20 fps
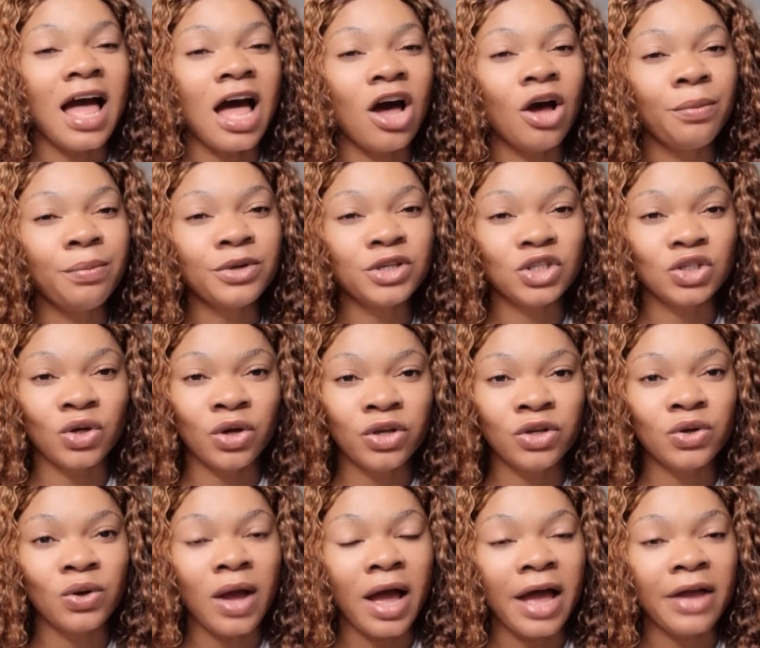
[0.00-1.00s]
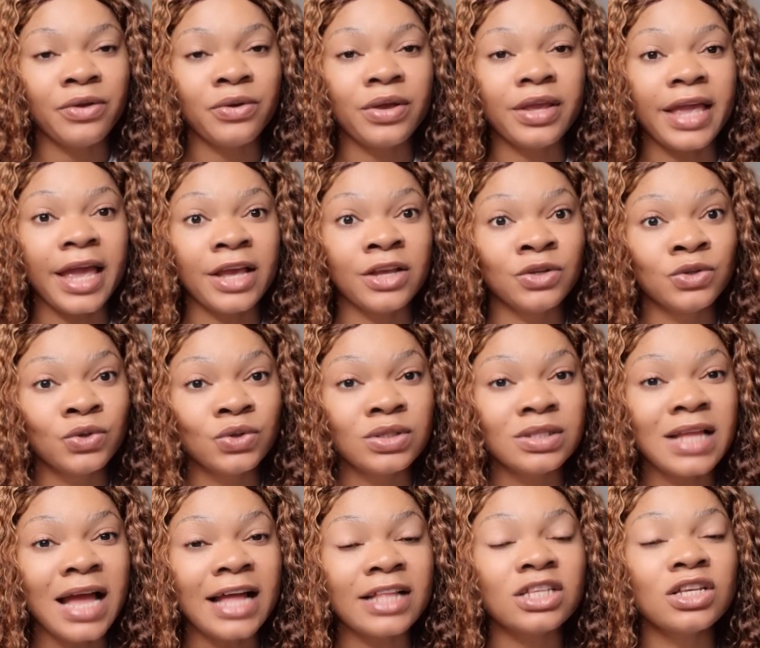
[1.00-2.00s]
I'll be showing you how you can
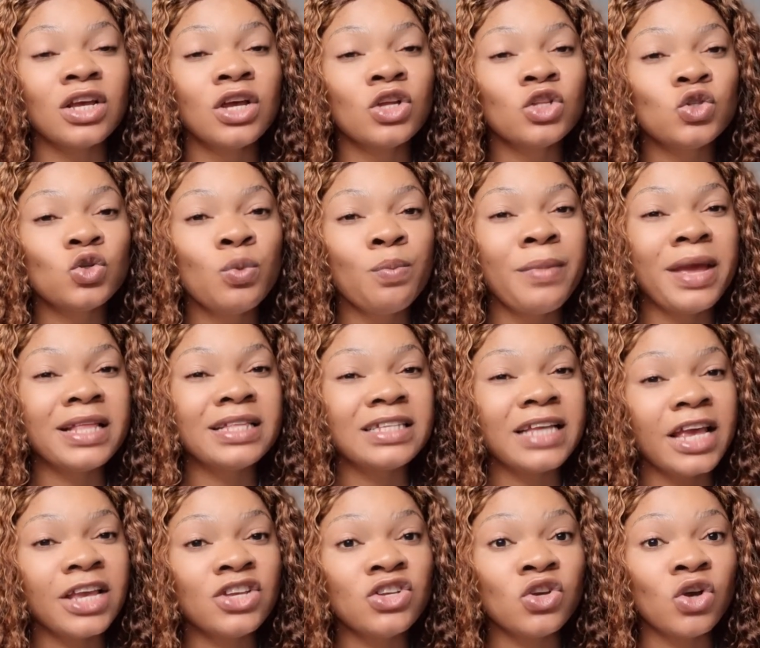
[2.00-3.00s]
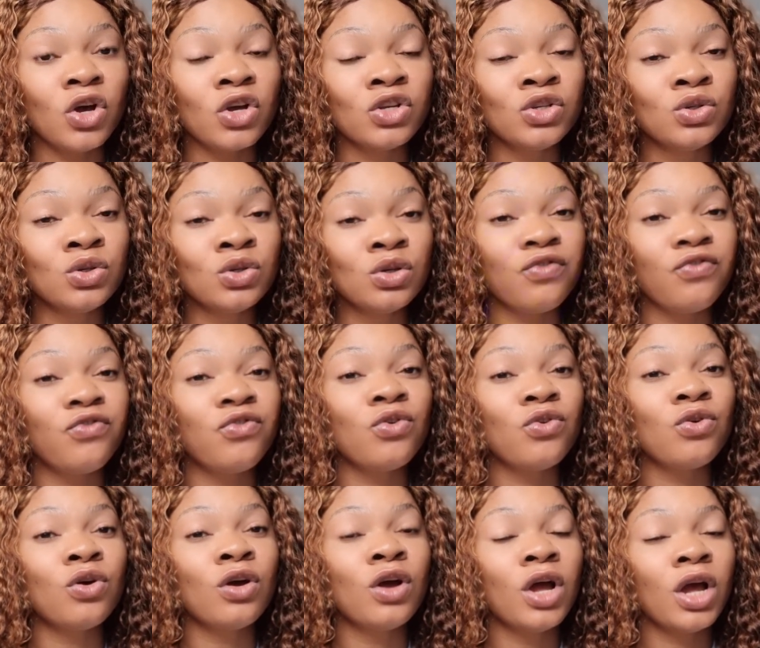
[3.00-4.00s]
use that to maintain your
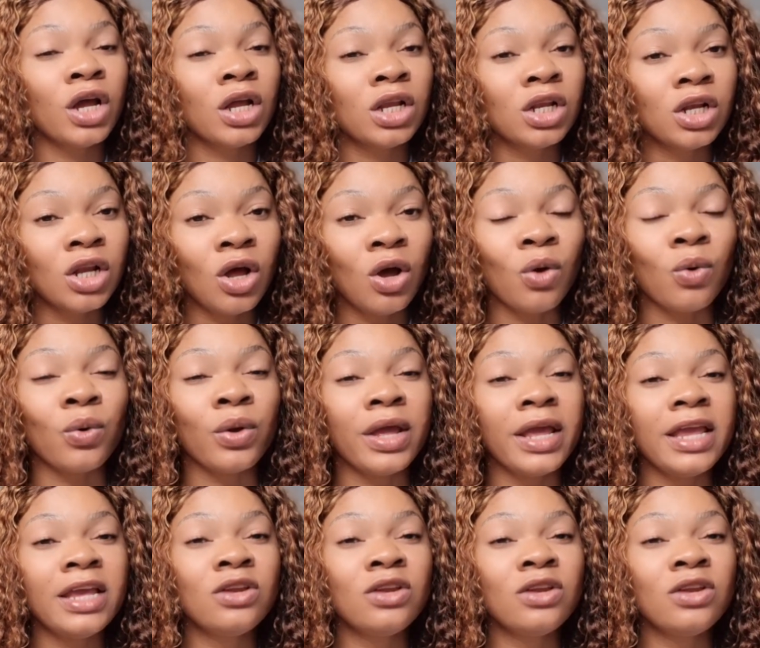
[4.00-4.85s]
youthful glow.